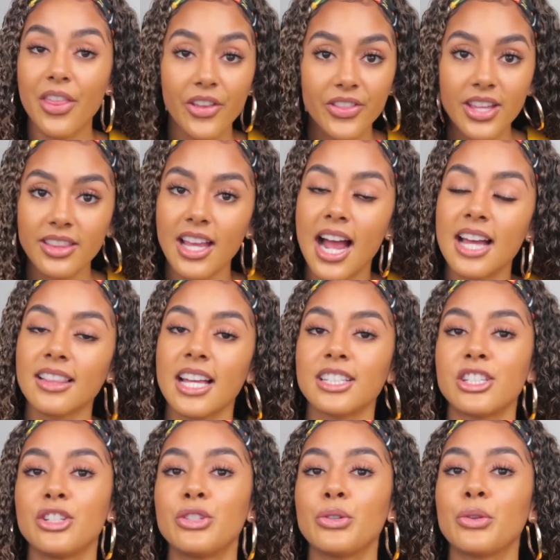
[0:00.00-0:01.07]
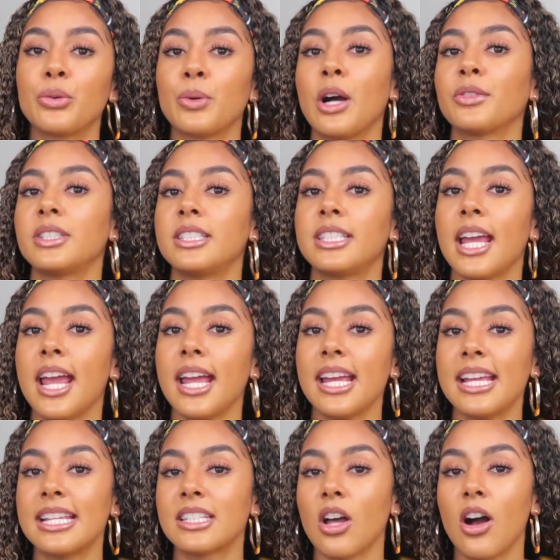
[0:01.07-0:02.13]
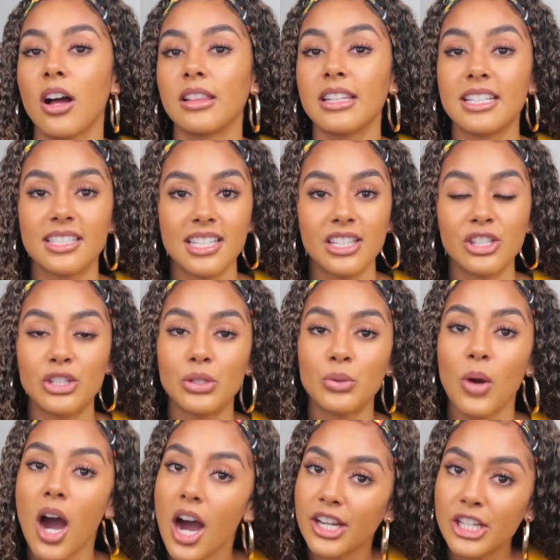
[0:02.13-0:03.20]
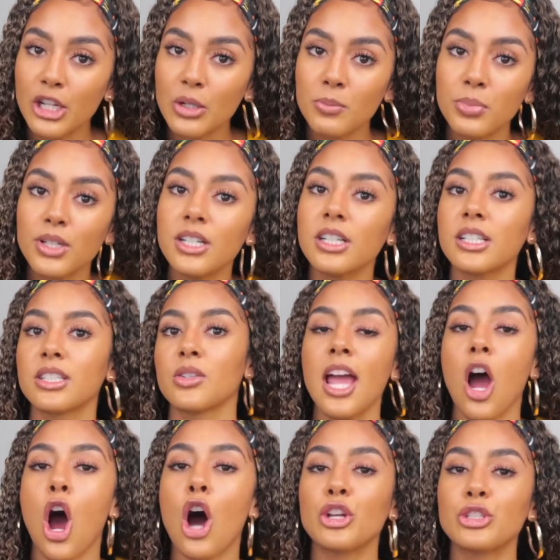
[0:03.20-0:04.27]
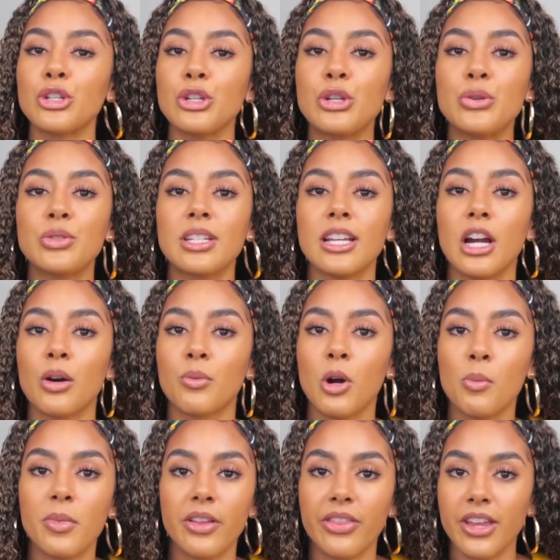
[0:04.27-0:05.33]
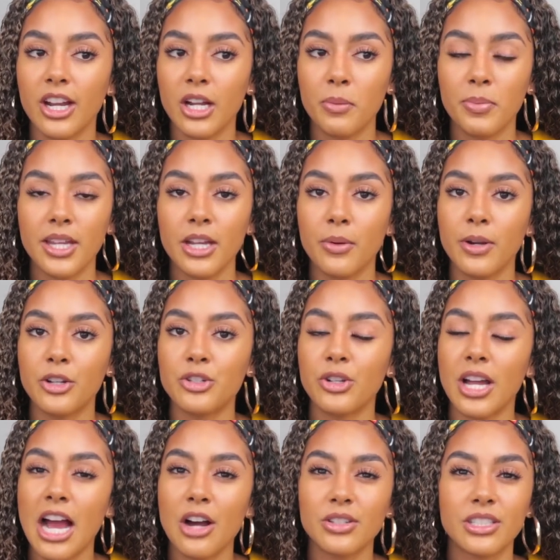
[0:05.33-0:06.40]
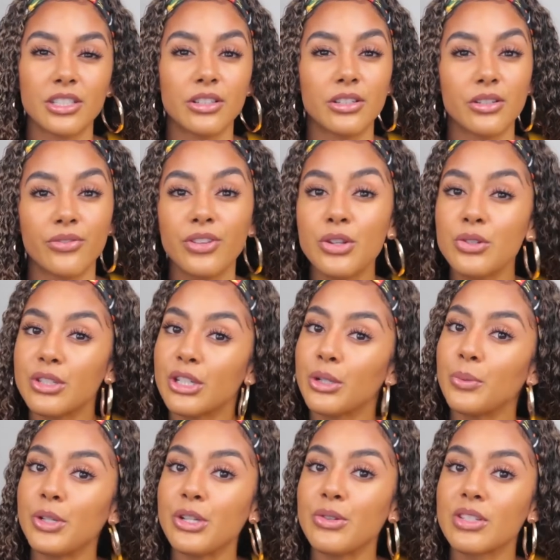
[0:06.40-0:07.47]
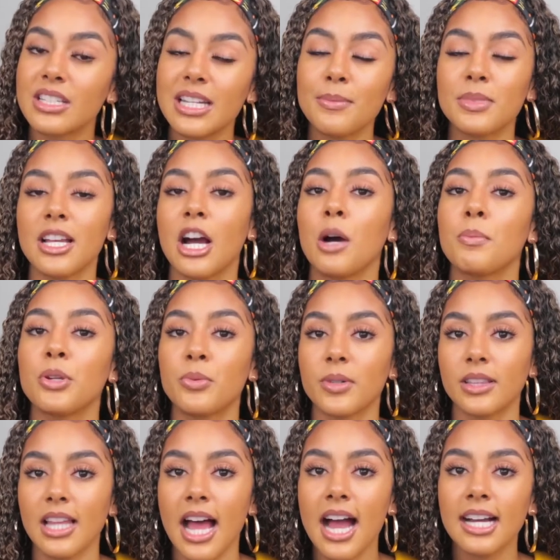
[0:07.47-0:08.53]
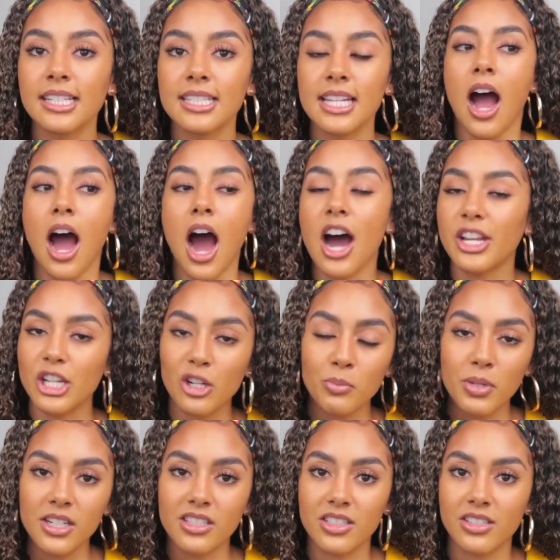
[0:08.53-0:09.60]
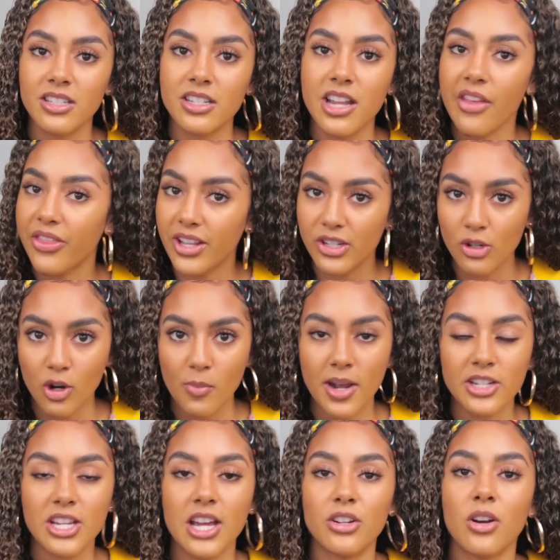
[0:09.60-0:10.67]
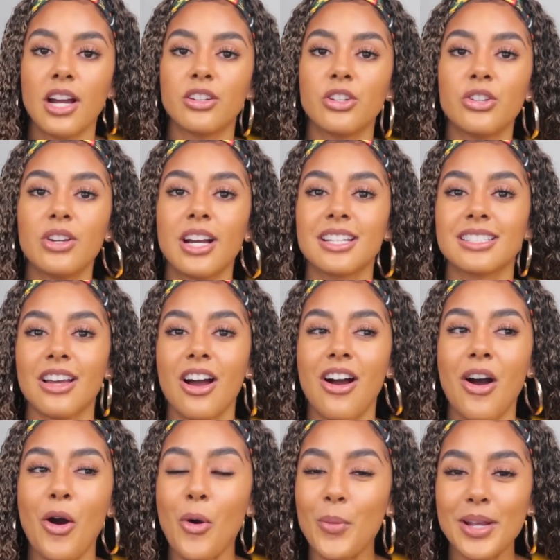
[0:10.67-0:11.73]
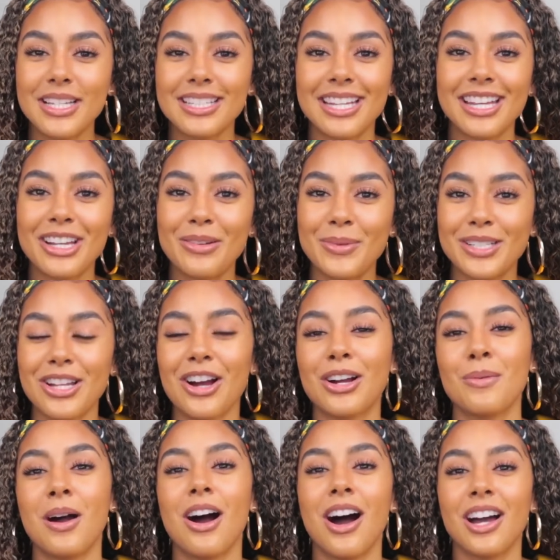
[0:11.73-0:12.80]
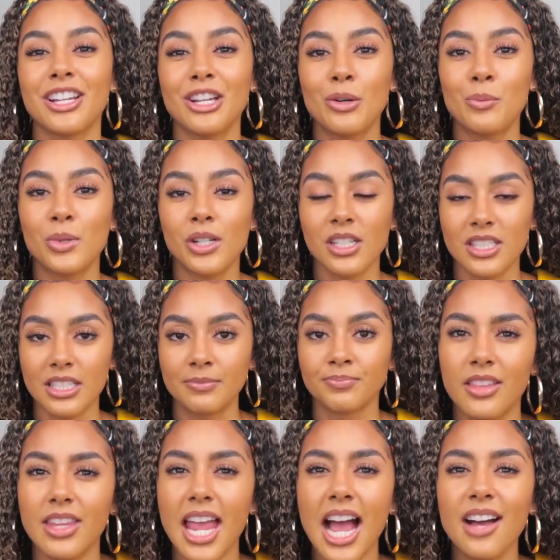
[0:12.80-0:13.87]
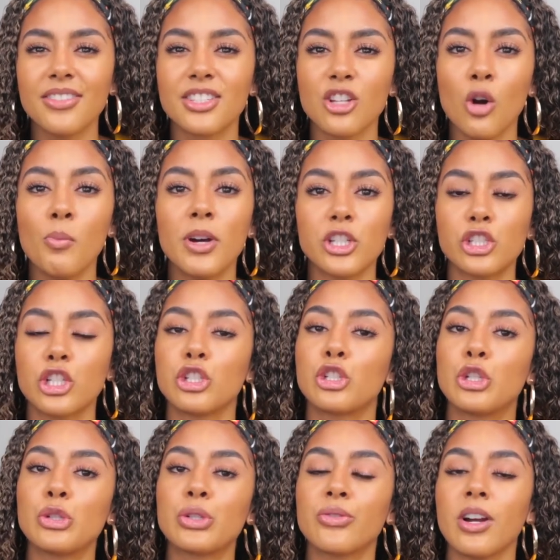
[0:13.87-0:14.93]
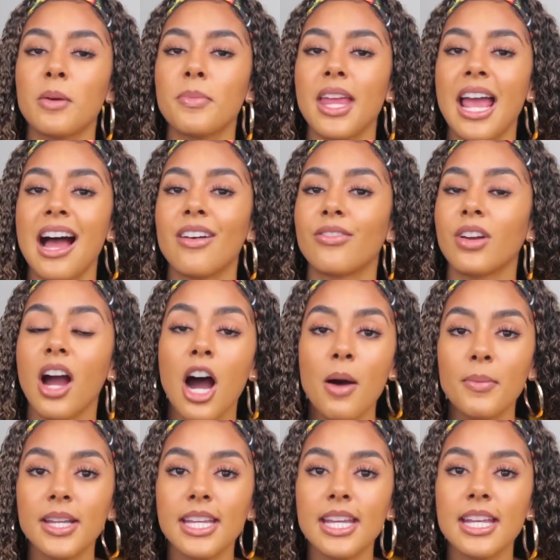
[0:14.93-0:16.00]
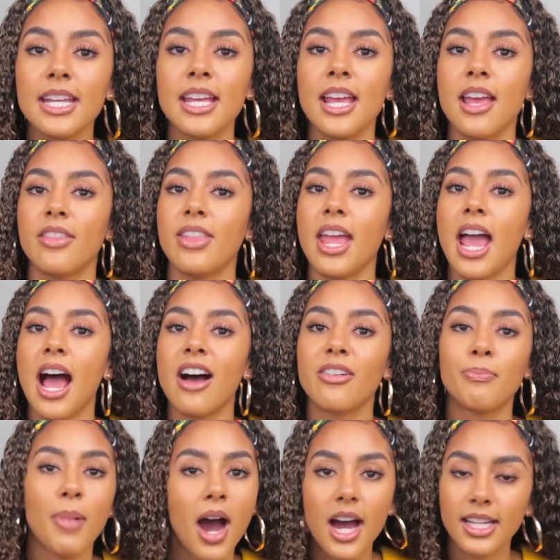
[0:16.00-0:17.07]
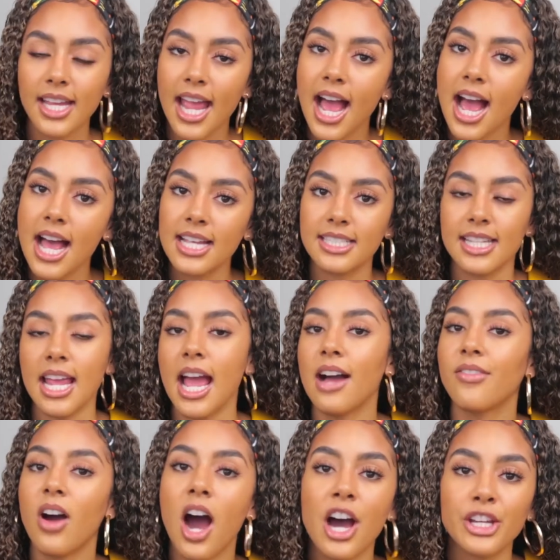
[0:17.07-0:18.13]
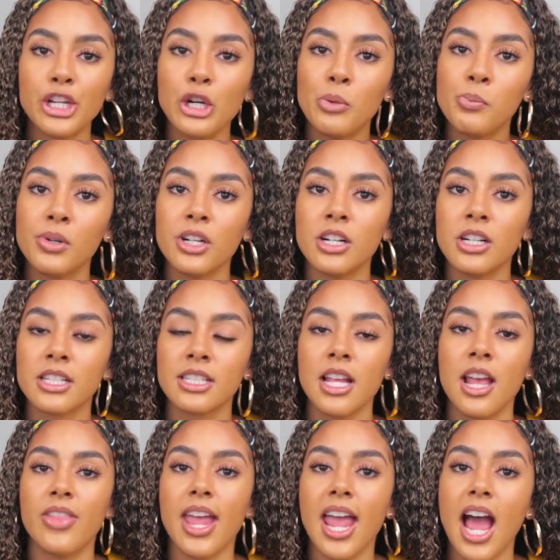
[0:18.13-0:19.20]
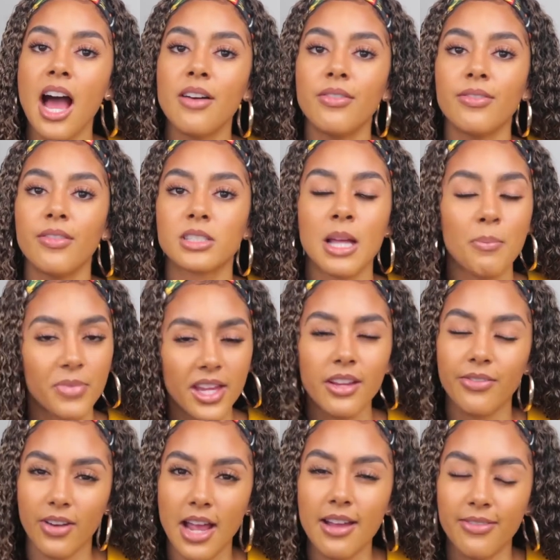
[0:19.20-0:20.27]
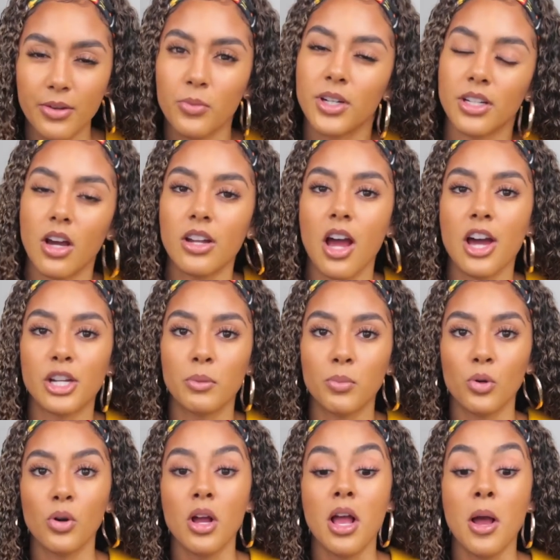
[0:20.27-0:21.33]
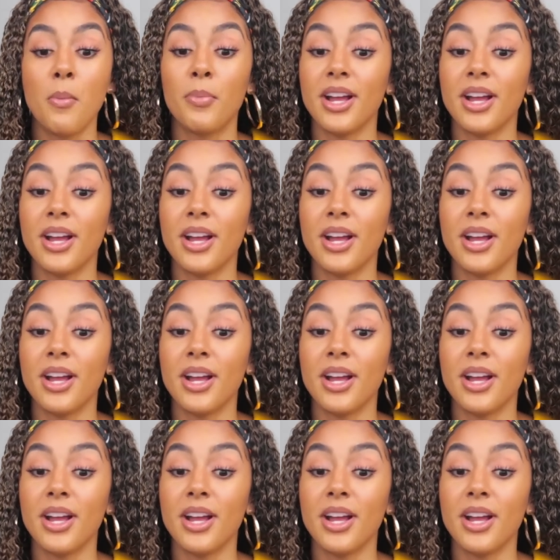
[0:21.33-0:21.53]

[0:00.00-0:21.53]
Another thing that I like to do throughout the day is listen to audiobooks, also using aromatherapy around your house in a diffuser when you sleep to help you relax. Audiobooks are nothing new on my channel. I know you guys always hear me talk about audiobooks. They have so much to choose from. They have comedy, they have podcasts, they have audiobooks, they have something for everyone on Audible.